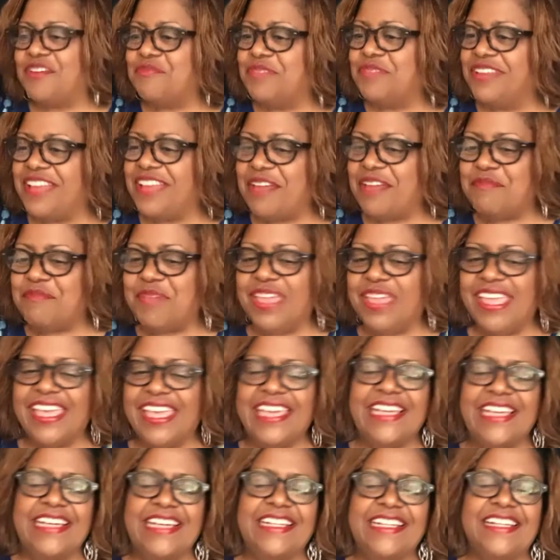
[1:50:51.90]
let me
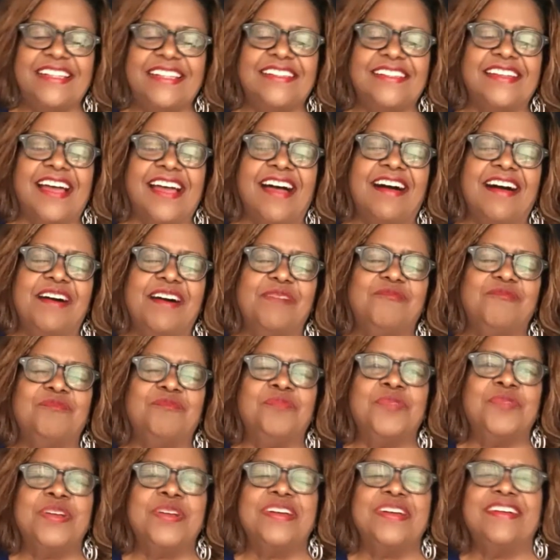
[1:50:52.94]
in. And um,
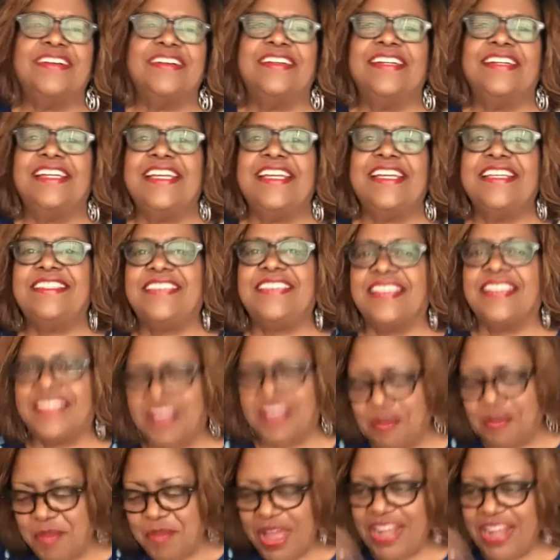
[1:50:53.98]
he said,
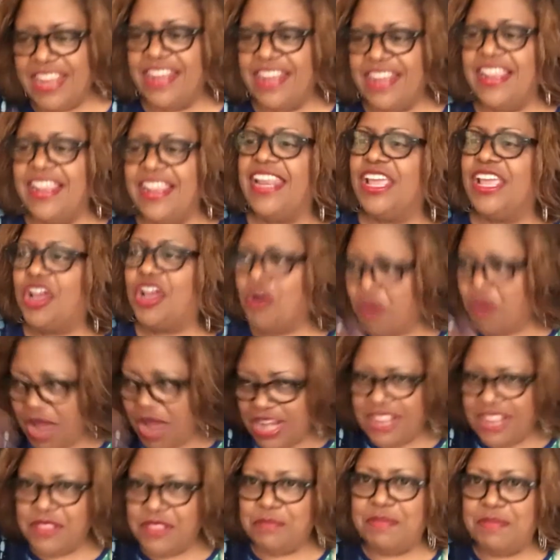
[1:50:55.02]
come on in, honey. Go
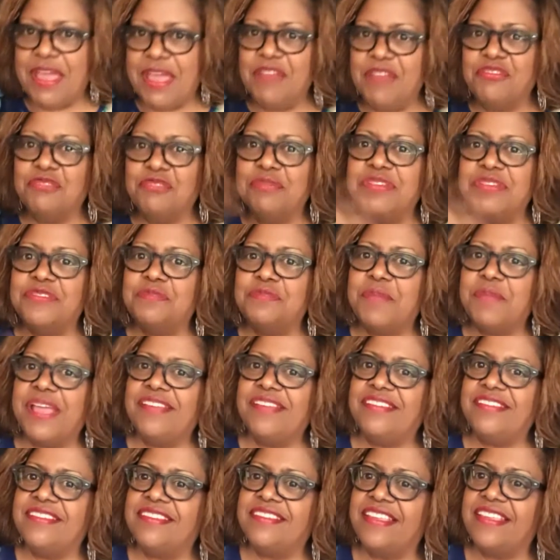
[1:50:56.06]
on in the bedroom. Mister
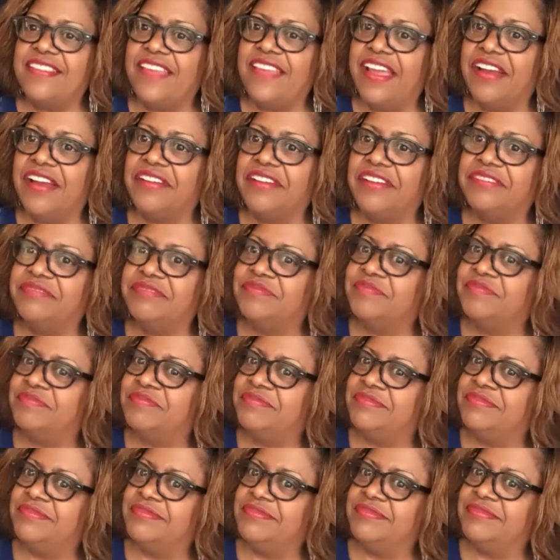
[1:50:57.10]
Basie's in there.
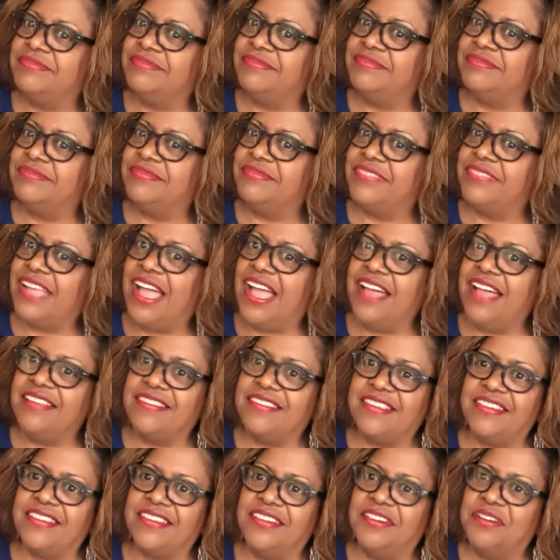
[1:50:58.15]
I
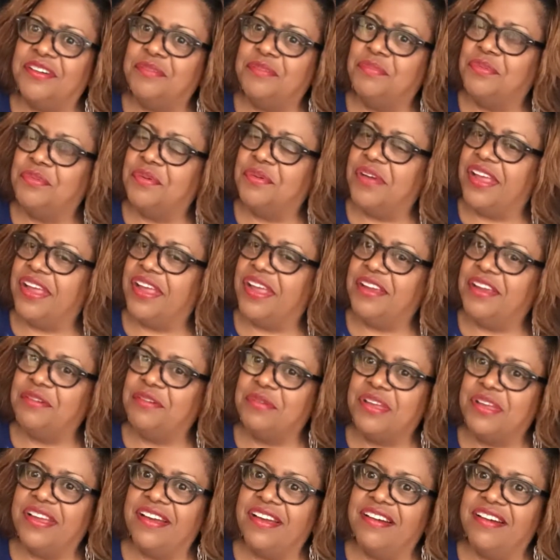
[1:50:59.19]
said, oh, boy, here
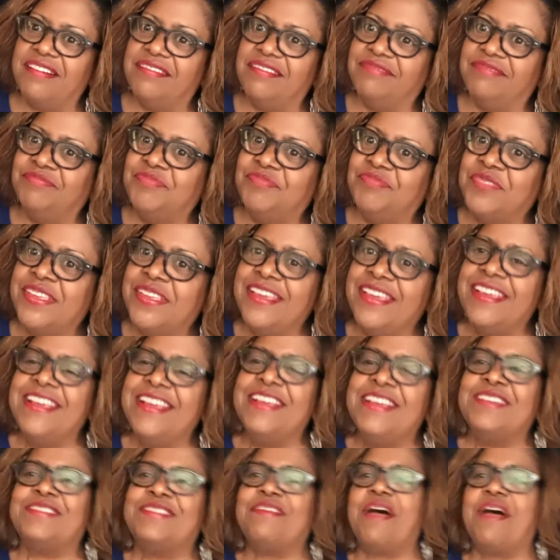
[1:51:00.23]
we go. Mm-hmm.
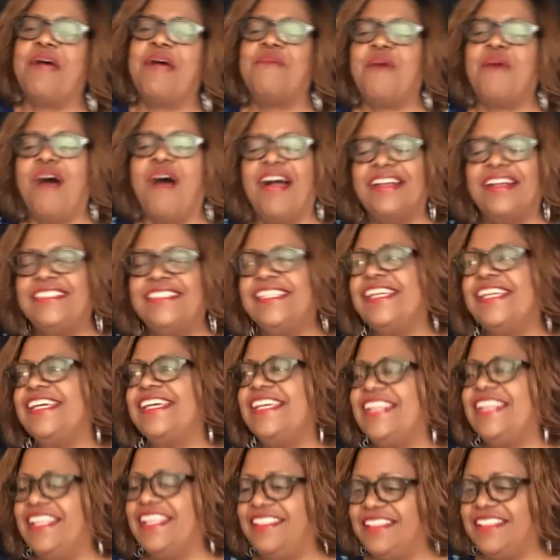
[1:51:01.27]
So I walked
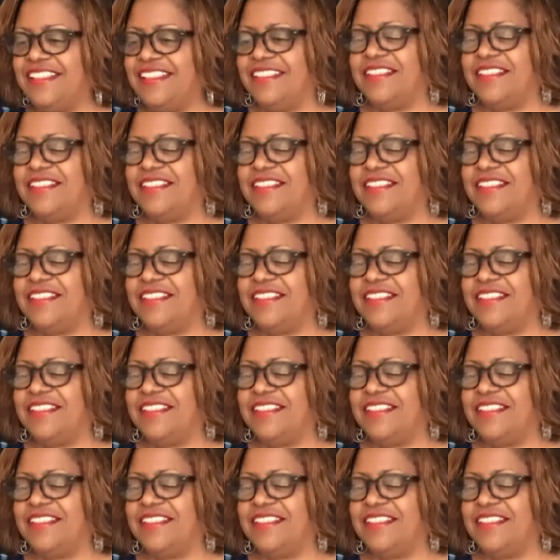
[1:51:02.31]
in, and there